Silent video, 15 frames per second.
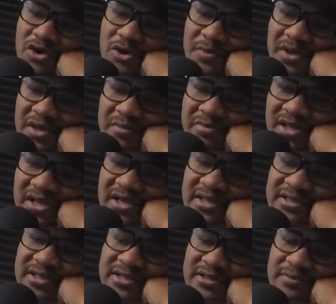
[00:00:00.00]
complain,
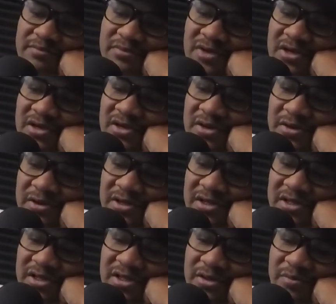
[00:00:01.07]
then
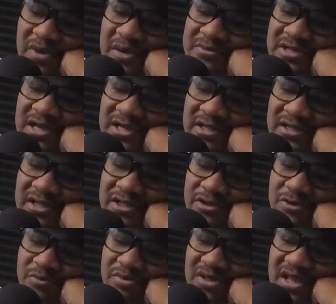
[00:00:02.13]
either mom's not gonna let you
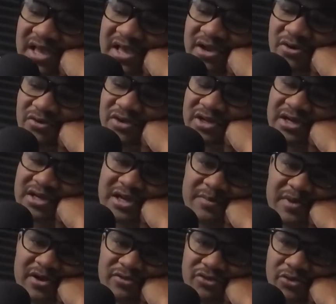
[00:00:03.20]
play, or they're gonna come out
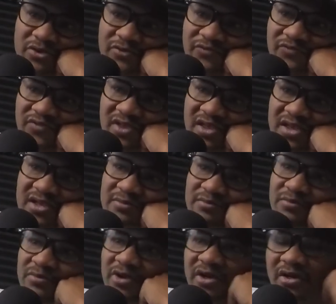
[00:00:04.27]
and throw a fit.
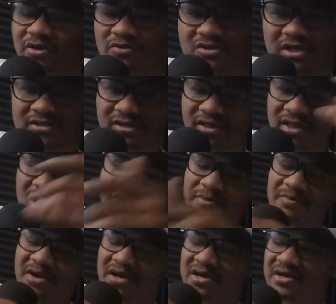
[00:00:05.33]
They're gonna go talk to the other
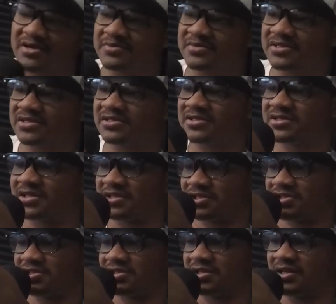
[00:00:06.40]
moms.
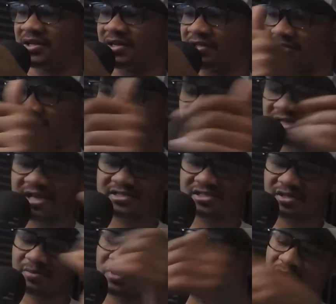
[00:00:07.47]
Your dad's gonna
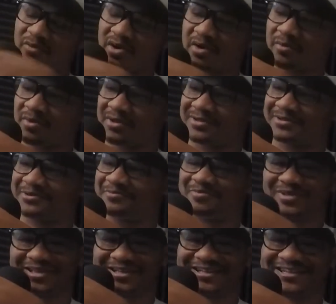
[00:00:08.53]
be like, "Why are you being a little
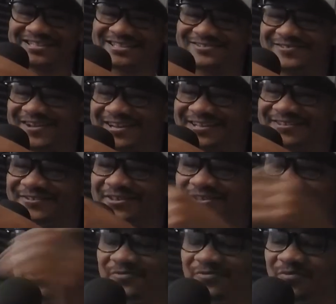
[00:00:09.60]
bitch? Why didn't you just
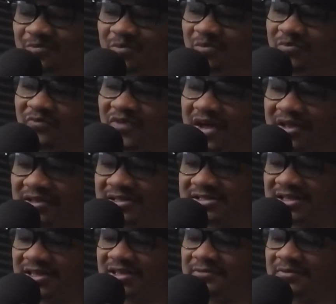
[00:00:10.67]
fight this
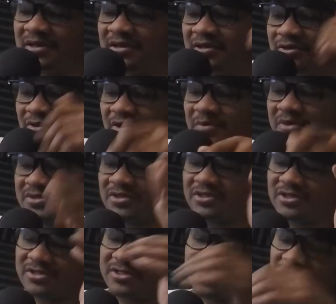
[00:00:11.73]
kid?" You know what I mean? So it
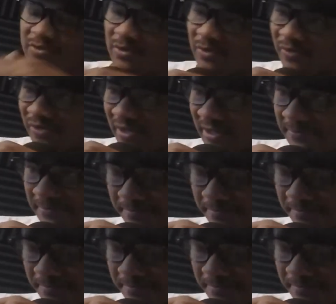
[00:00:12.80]
turns into a whole thing.